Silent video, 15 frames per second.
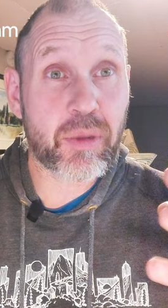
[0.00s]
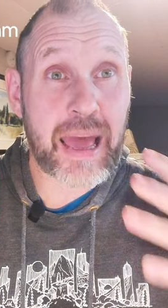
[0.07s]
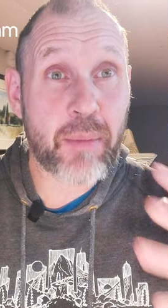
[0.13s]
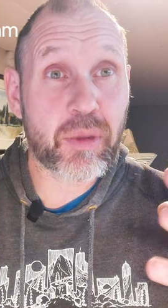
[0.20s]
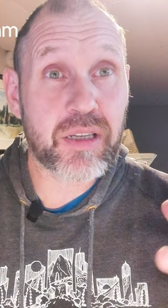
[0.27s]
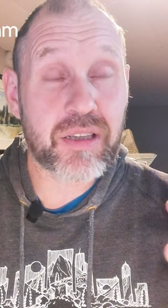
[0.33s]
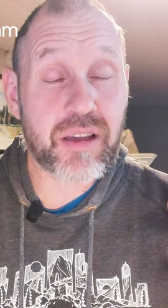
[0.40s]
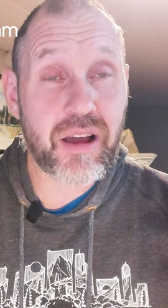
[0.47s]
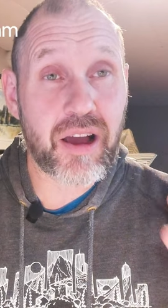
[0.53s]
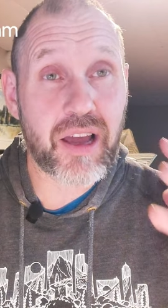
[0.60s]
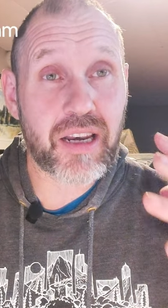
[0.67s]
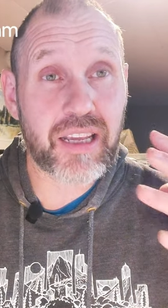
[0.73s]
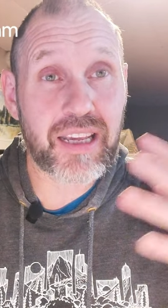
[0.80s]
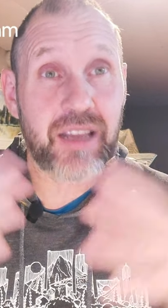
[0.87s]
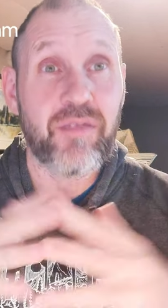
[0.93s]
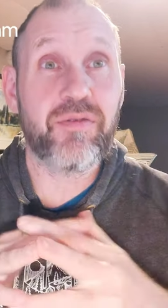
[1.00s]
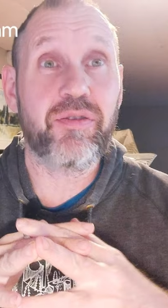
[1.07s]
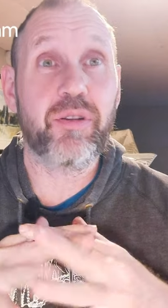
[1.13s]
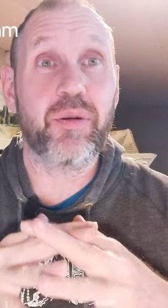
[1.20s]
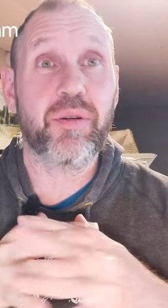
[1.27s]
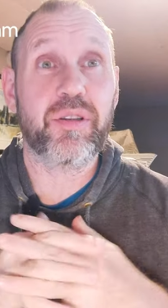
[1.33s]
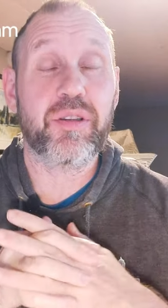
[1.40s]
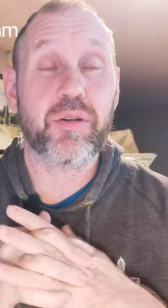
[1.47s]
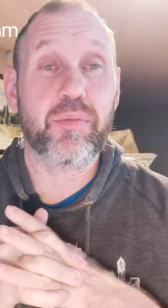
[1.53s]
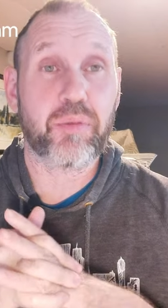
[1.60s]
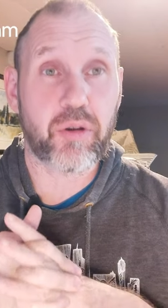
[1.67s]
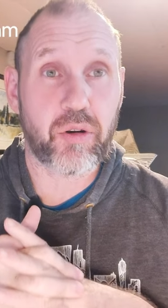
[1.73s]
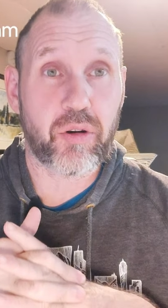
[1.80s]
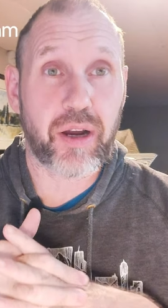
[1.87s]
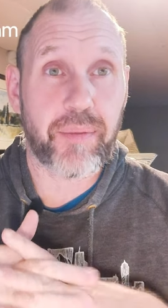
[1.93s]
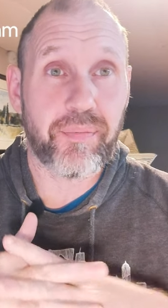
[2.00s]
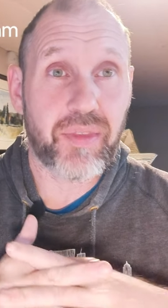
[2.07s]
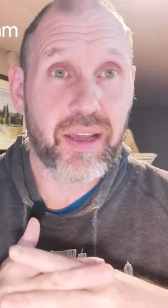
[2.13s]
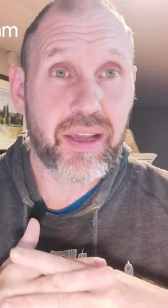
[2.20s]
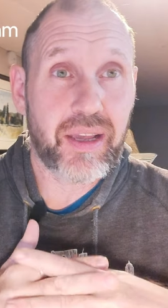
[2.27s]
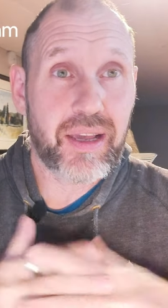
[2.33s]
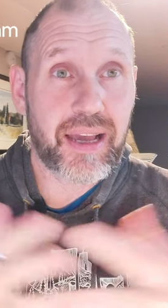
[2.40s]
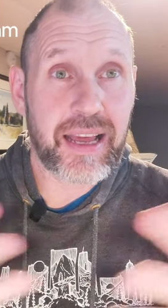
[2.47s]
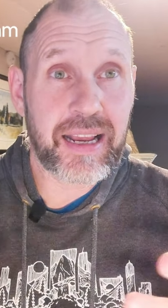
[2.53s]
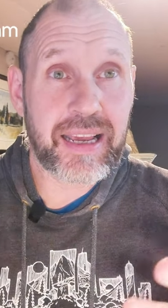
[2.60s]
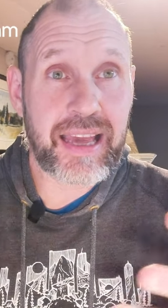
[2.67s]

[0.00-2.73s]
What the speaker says: Amazon Influencer Program. And